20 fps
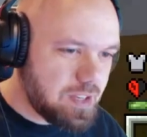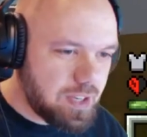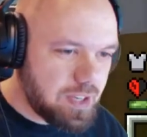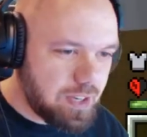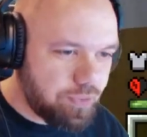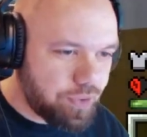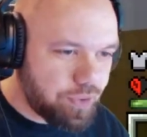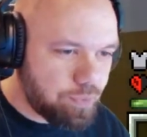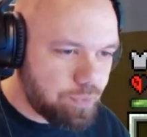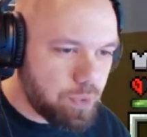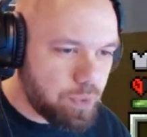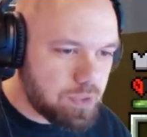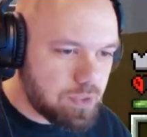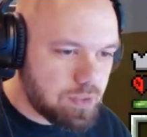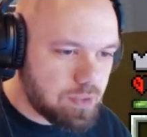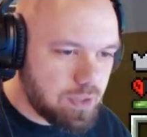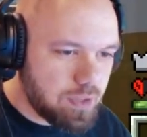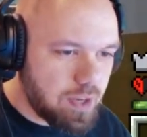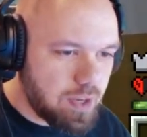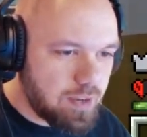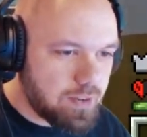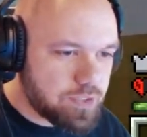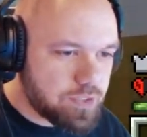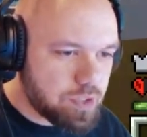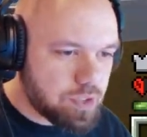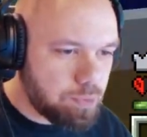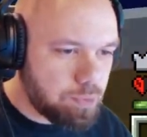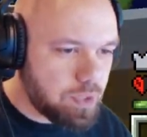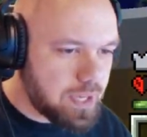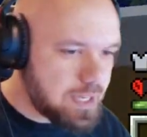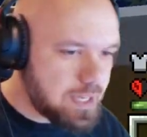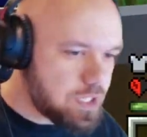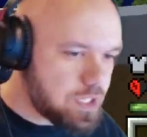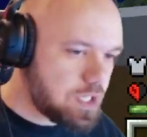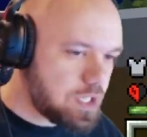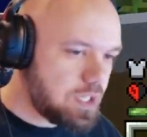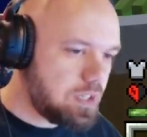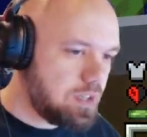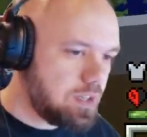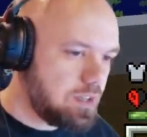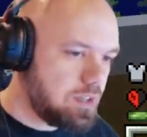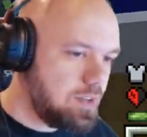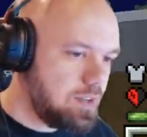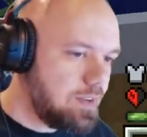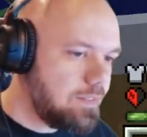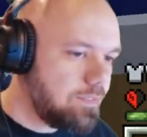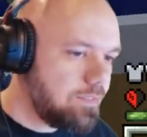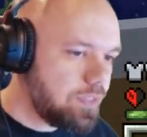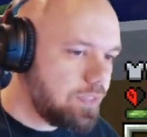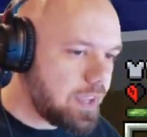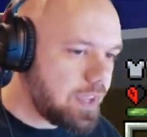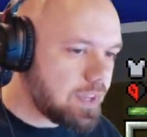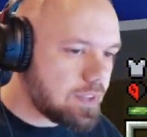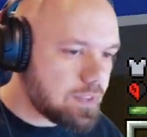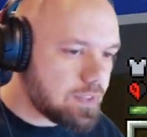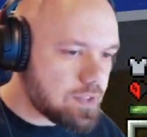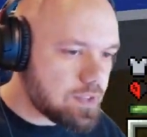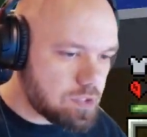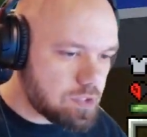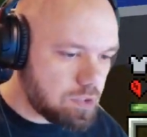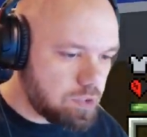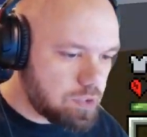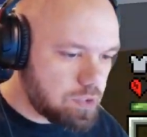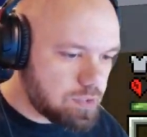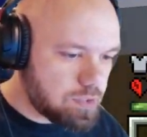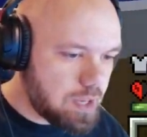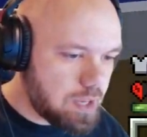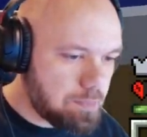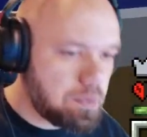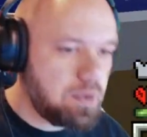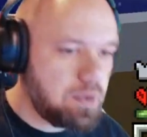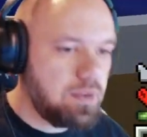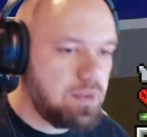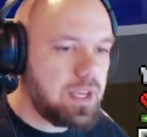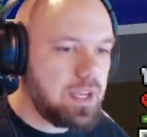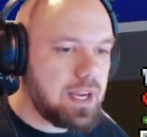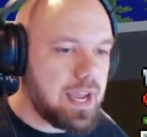If we put uh, triple H in, like the series name, it